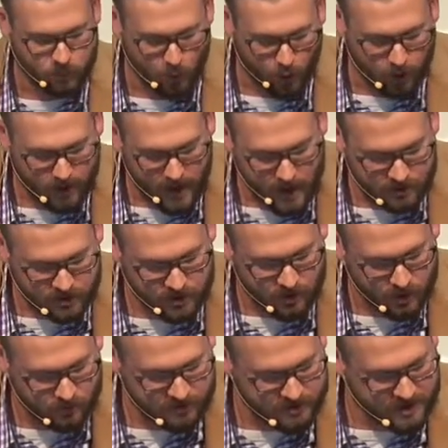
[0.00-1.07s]
work out your
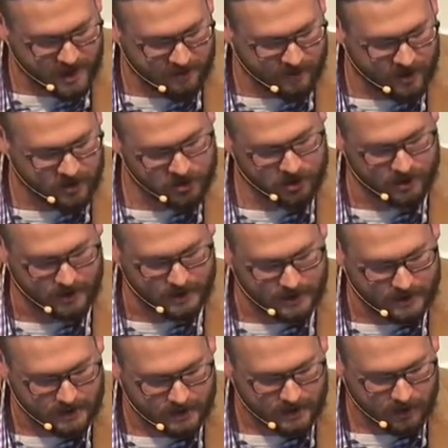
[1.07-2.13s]
own salvation
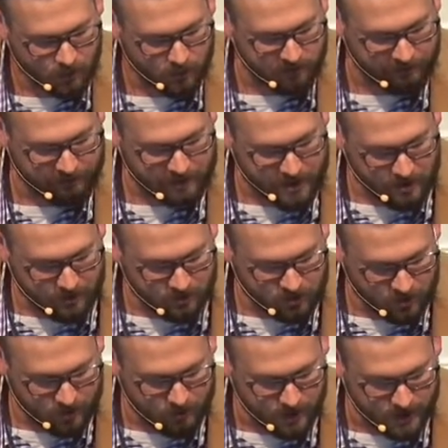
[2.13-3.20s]
with fear and
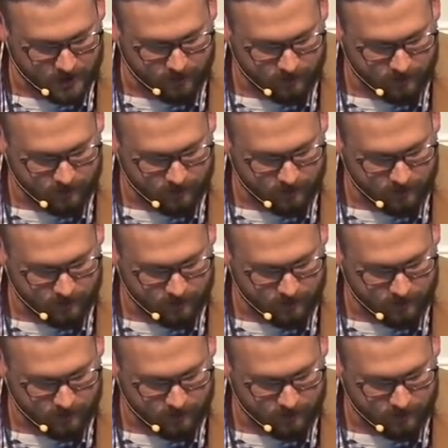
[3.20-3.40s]
trembling.